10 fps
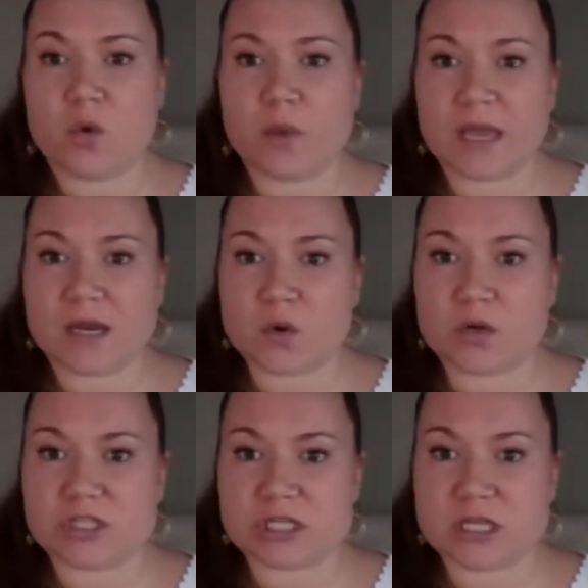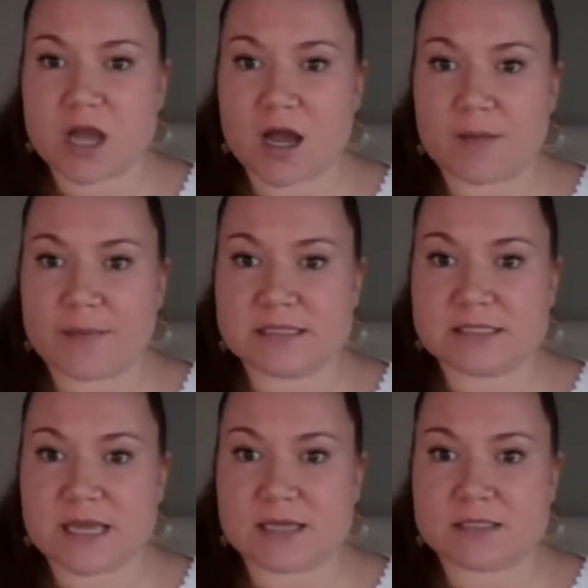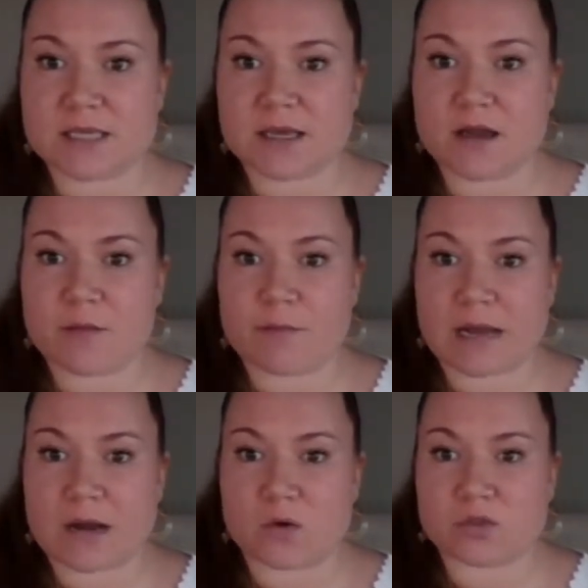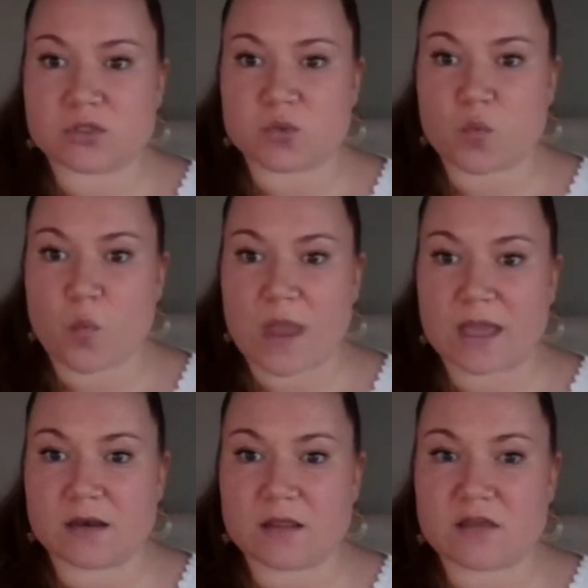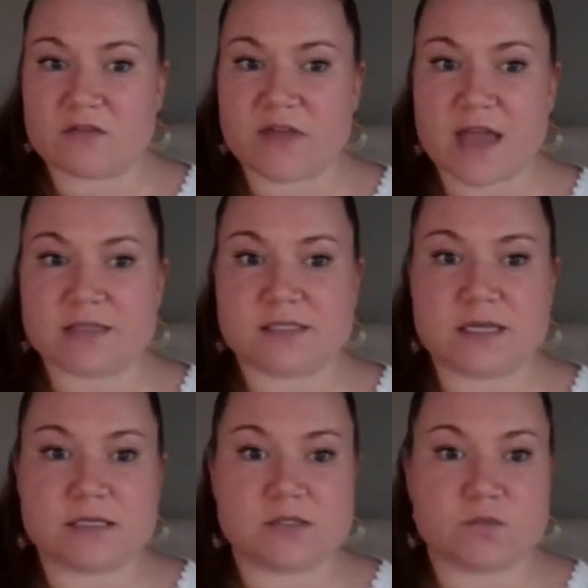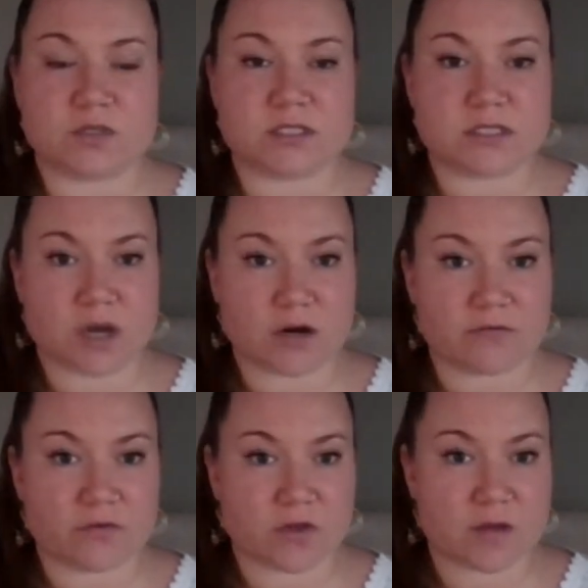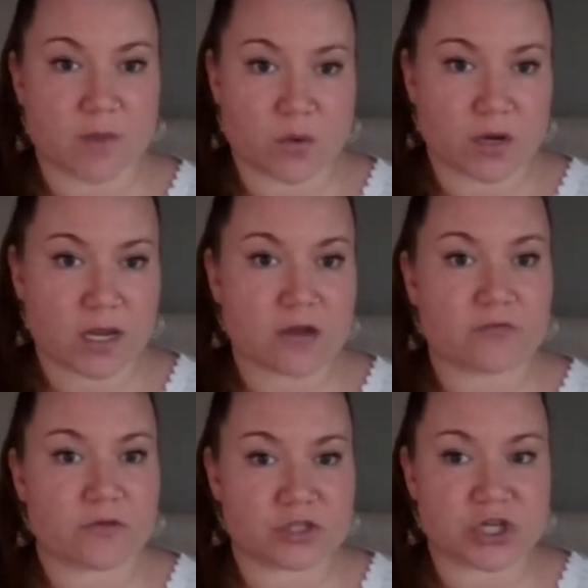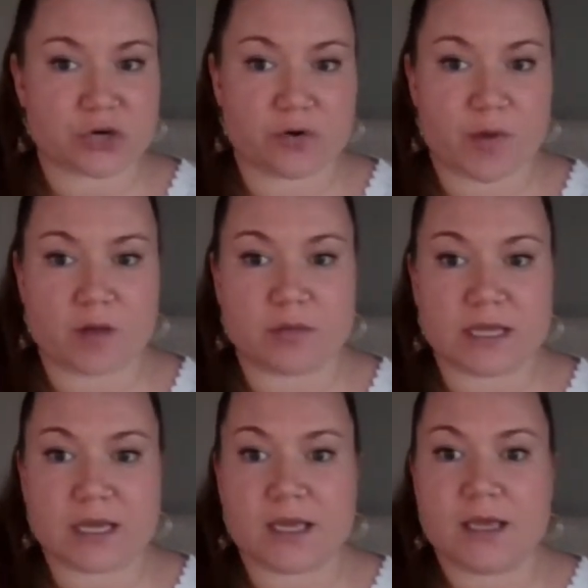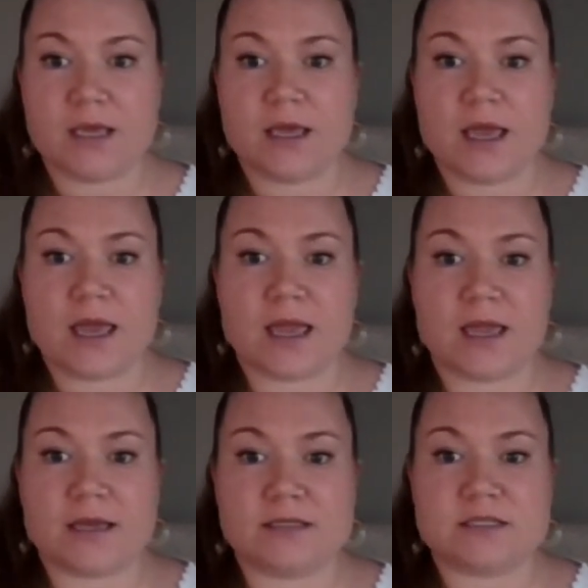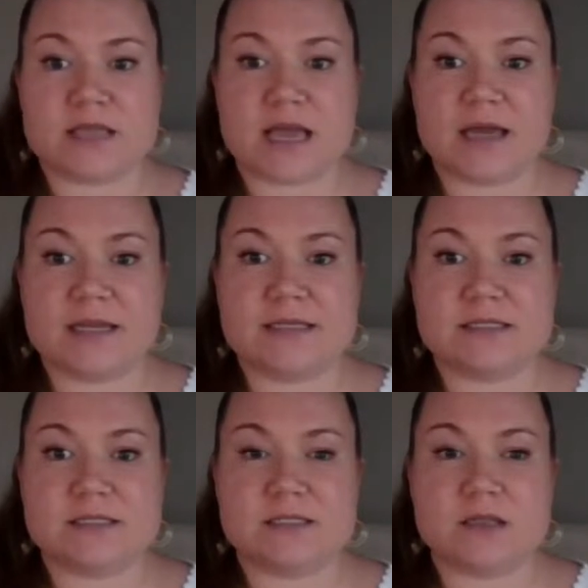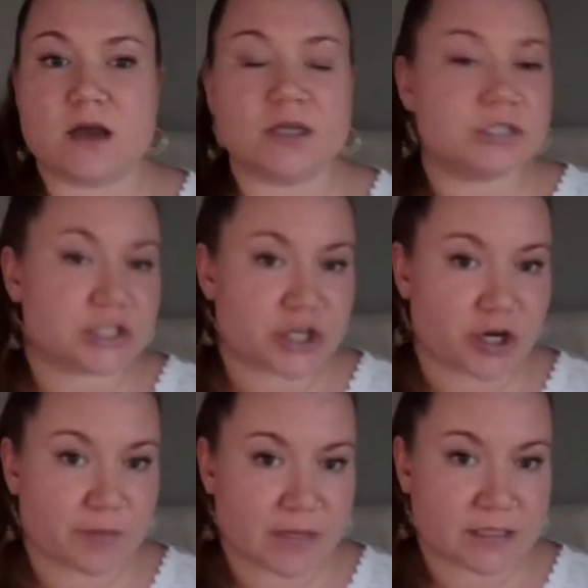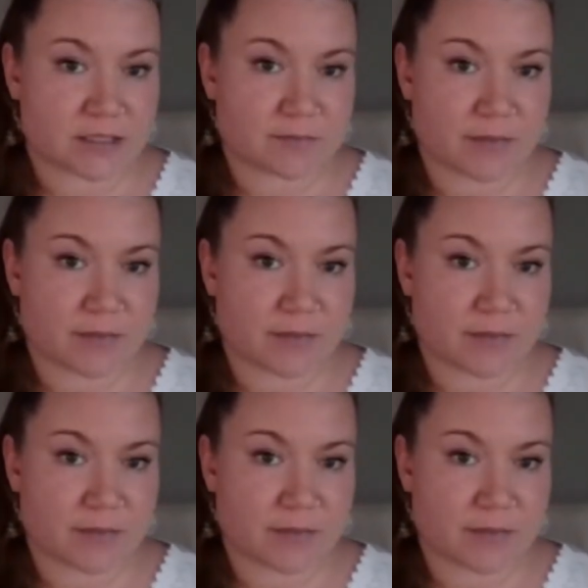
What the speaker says: We had a question in the comments asking about when the vaccines will start for the community or for the general public. And that is undetermined.